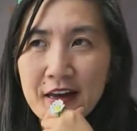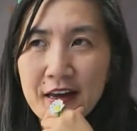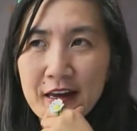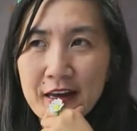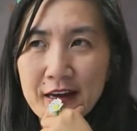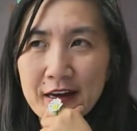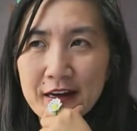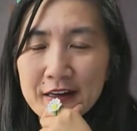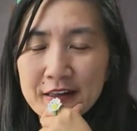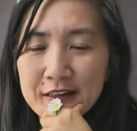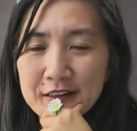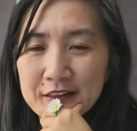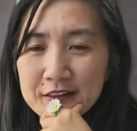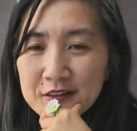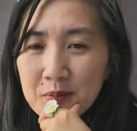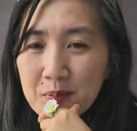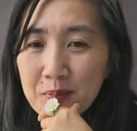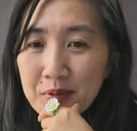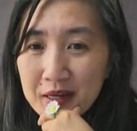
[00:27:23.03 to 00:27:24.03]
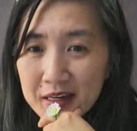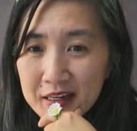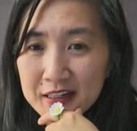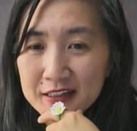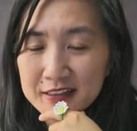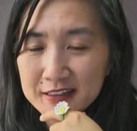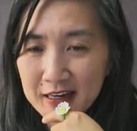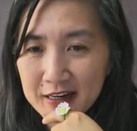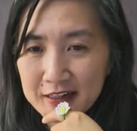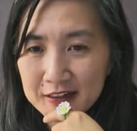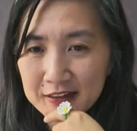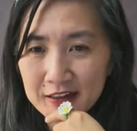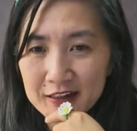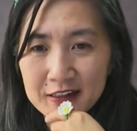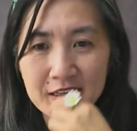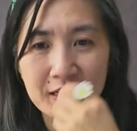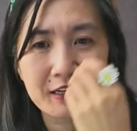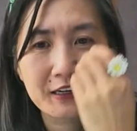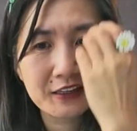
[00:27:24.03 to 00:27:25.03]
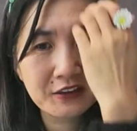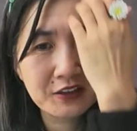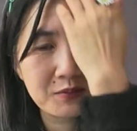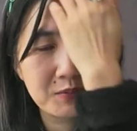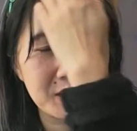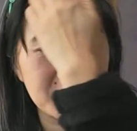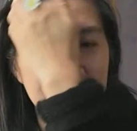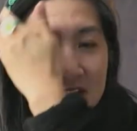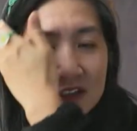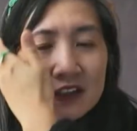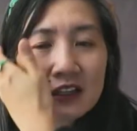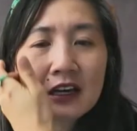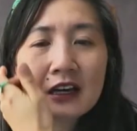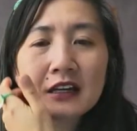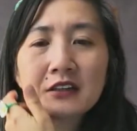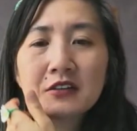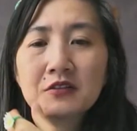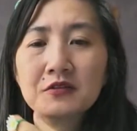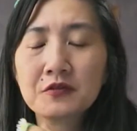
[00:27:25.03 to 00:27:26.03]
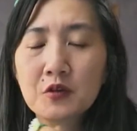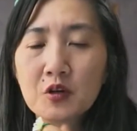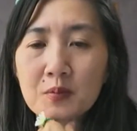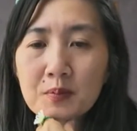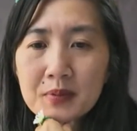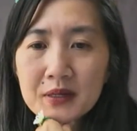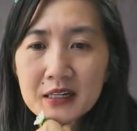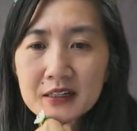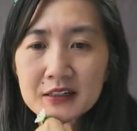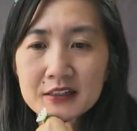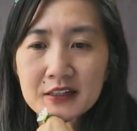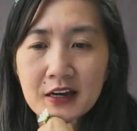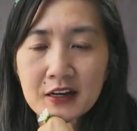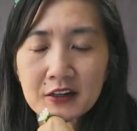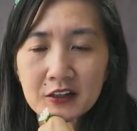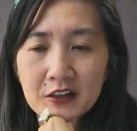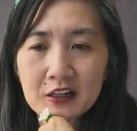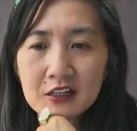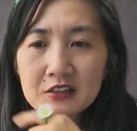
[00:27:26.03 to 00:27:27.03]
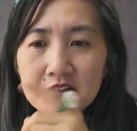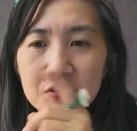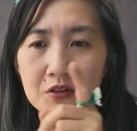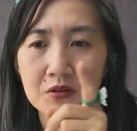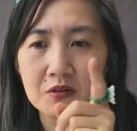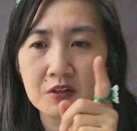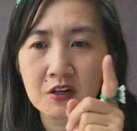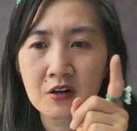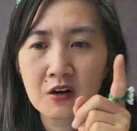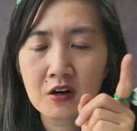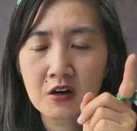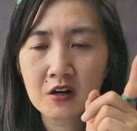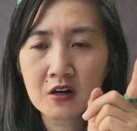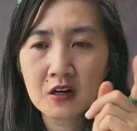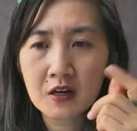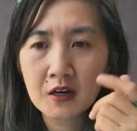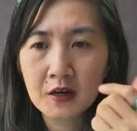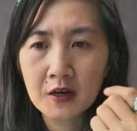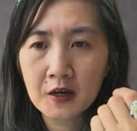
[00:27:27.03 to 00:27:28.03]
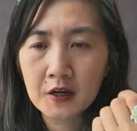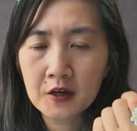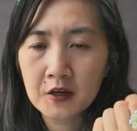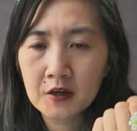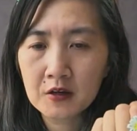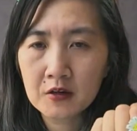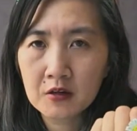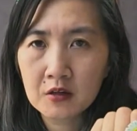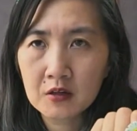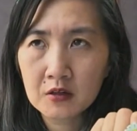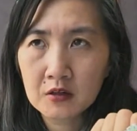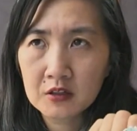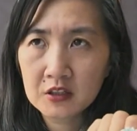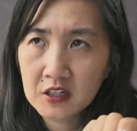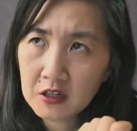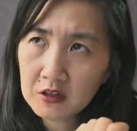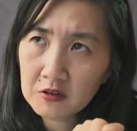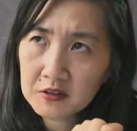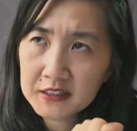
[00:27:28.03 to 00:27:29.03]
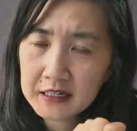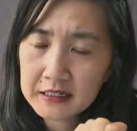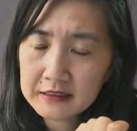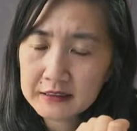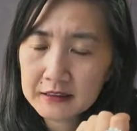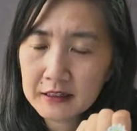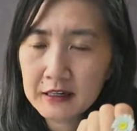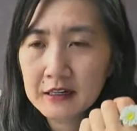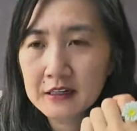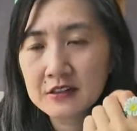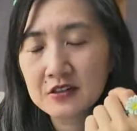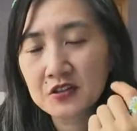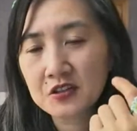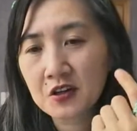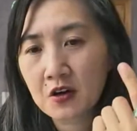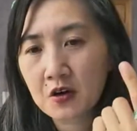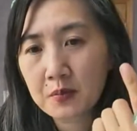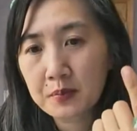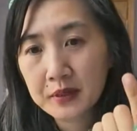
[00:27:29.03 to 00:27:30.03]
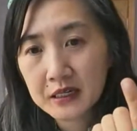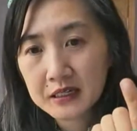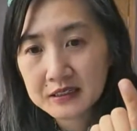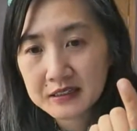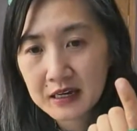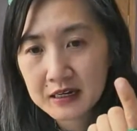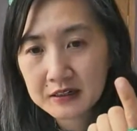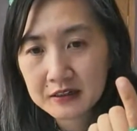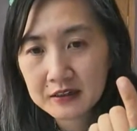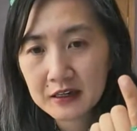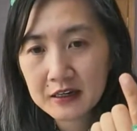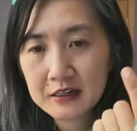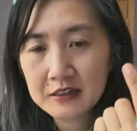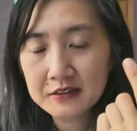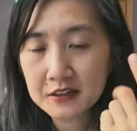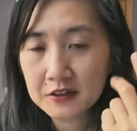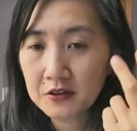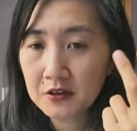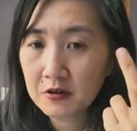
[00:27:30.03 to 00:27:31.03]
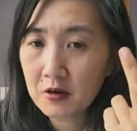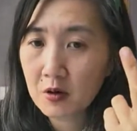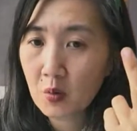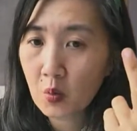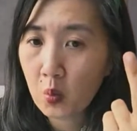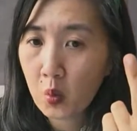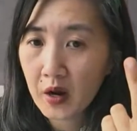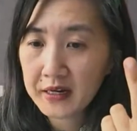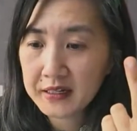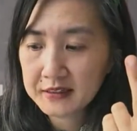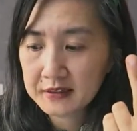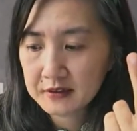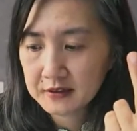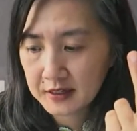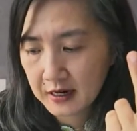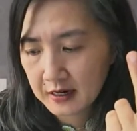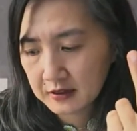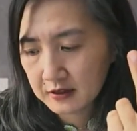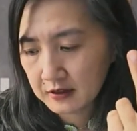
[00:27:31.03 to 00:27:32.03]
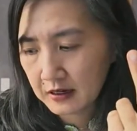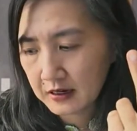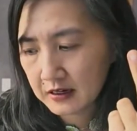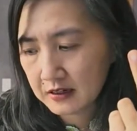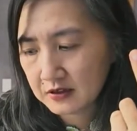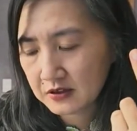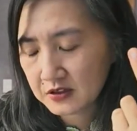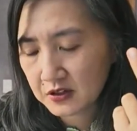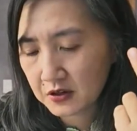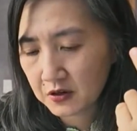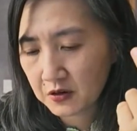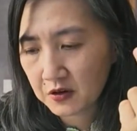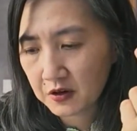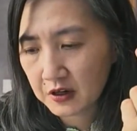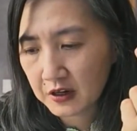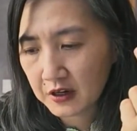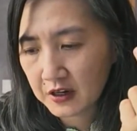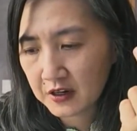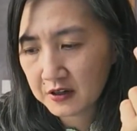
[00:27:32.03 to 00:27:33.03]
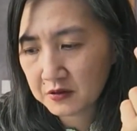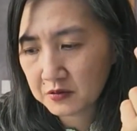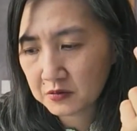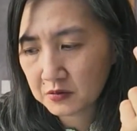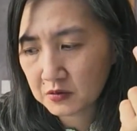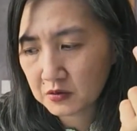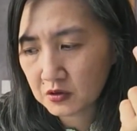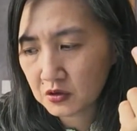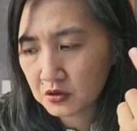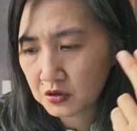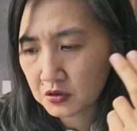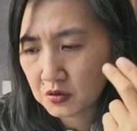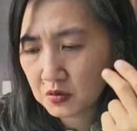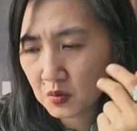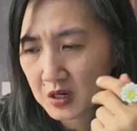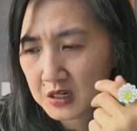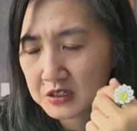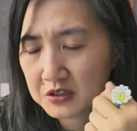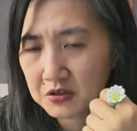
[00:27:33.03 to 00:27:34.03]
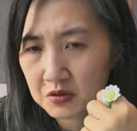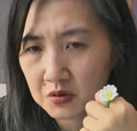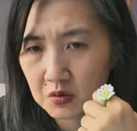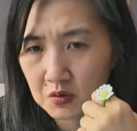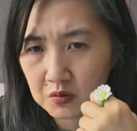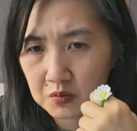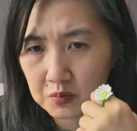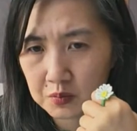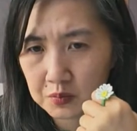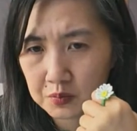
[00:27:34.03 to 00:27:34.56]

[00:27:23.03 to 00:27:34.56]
and it is a pink dandelion. I got the beads online for pink dandelions. So there are yellow dandelions, there are pink dandelions, and there are white dandelions. So I do want to